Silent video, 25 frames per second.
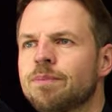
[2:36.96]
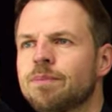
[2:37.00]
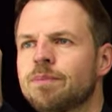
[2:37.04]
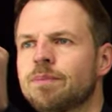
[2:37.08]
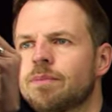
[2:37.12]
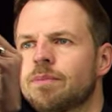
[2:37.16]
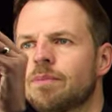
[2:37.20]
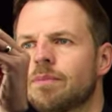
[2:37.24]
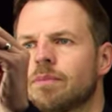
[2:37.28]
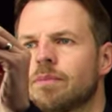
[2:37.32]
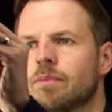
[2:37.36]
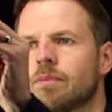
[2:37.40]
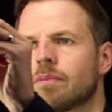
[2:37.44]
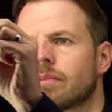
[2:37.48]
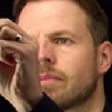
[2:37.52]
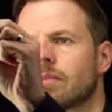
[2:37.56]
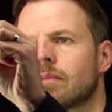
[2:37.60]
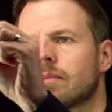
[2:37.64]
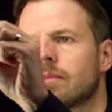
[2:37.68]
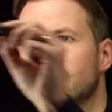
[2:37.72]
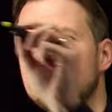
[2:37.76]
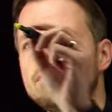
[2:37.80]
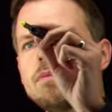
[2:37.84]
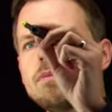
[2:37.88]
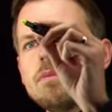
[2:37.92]

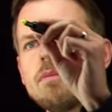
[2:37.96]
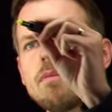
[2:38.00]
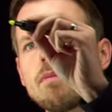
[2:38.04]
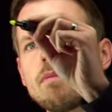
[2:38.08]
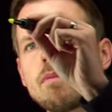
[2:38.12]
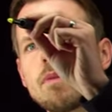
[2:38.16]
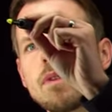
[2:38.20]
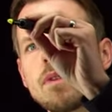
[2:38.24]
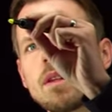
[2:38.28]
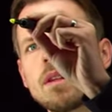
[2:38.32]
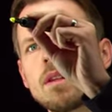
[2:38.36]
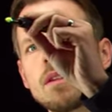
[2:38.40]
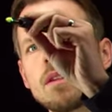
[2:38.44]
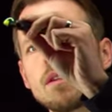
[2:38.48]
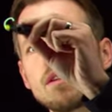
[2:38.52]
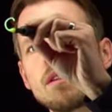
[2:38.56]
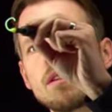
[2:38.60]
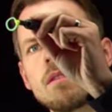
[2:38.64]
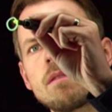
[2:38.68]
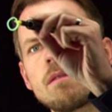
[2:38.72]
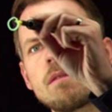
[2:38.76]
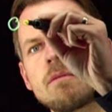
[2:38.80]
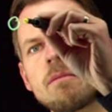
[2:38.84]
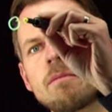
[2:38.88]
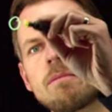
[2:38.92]

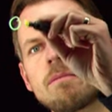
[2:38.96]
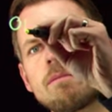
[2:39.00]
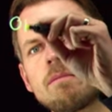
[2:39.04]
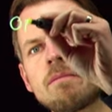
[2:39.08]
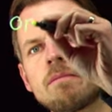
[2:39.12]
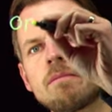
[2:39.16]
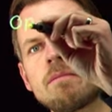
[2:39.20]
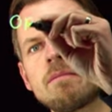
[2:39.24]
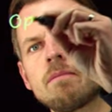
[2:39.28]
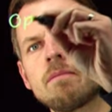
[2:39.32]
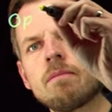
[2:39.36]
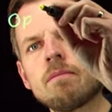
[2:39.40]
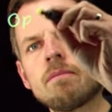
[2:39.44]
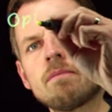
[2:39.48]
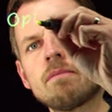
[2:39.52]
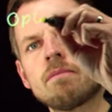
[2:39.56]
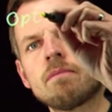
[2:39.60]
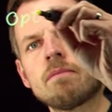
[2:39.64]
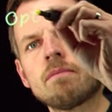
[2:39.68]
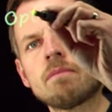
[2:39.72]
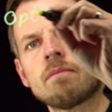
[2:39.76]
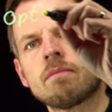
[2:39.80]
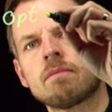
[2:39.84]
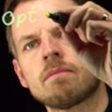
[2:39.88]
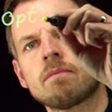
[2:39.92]

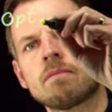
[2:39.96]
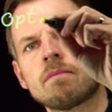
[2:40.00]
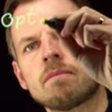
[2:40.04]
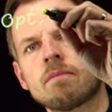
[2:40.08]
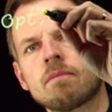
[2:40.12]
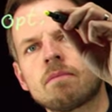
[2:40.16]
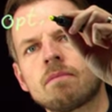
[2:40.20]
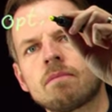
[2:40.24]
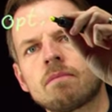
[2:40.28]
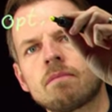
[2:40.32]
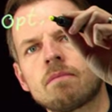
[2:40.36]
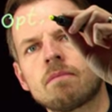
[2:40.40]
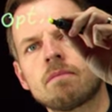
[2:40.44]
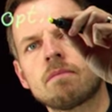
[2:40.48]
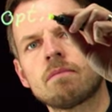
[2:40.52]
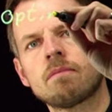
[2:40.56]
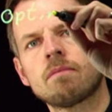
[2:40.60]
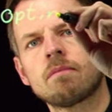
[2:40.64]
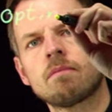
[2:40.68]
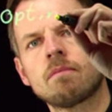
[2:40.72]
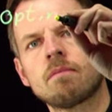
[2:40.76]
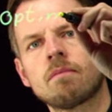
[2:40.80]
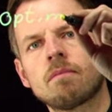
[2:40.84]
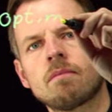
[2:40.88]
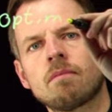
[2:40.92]

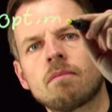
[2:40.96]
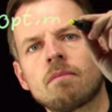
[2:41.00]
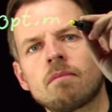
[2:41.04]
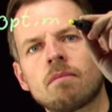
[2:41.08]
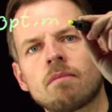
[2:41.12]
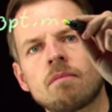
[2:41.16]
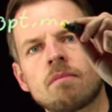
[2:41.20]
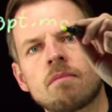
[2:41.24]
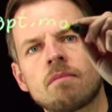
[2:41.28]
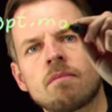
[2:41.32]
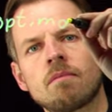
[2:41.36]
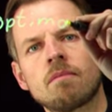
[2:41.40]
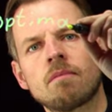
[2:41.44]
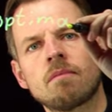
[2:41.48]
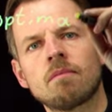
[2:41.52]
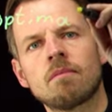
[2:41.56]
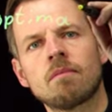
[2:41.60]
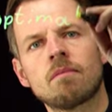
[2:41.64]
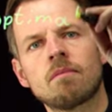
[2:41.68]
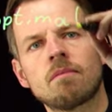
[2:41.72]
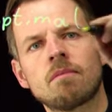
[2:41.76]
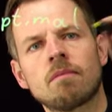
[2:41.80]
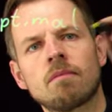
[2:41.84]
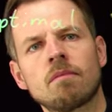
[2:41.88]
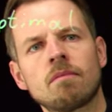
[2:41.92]

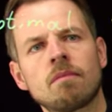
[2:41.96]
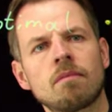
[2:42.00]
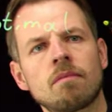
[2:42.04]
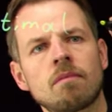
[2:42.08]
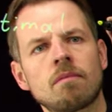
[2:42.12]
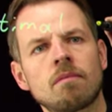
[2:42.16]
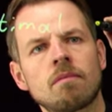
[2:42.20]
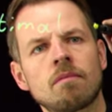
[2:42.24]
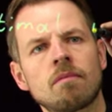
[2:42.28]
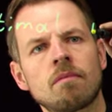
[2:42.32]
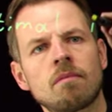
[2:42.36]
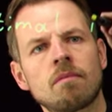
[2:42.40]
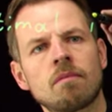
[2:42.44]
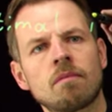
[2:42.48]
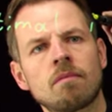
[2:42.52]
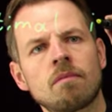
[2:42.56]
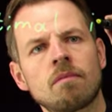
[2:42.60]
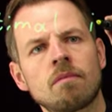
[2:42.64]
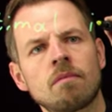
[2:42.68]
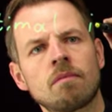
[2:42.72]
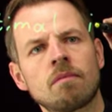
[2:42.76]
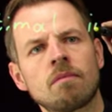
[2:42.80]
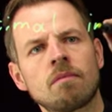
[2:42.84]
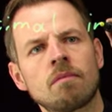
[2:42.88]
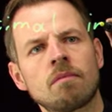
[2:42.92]

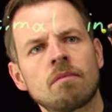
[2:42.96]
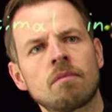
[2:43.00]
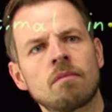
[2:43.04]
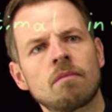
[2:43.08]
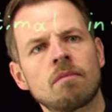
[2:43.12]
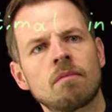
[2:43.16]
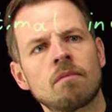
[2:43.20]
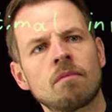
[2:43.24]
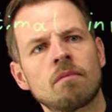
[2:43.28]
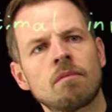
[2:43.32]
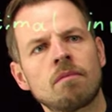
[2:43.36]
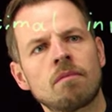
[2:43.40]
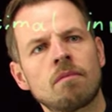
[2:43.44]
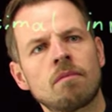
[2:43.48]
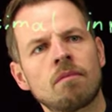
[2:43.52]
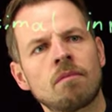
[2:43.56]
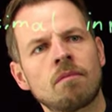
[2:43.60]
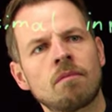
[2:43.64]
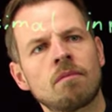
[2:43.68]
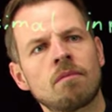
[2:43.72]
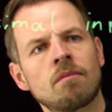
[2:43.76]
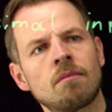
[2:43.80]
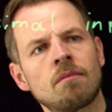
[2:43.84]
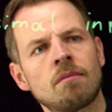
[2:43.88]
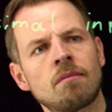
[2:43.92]

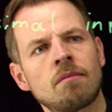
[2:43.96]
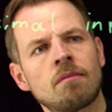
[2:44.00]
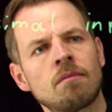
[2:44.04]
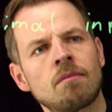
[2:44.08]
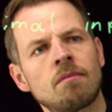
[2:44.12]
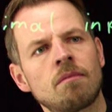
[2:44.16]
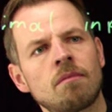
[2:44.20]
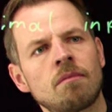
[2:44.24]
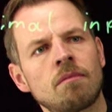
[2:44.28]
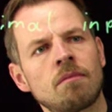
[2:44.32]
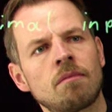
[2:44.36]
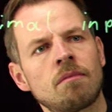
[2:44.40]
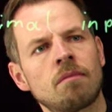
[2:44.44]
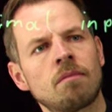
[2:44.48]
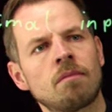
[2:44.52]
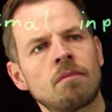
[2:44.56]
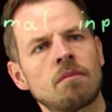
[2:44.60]
Nobody speaks.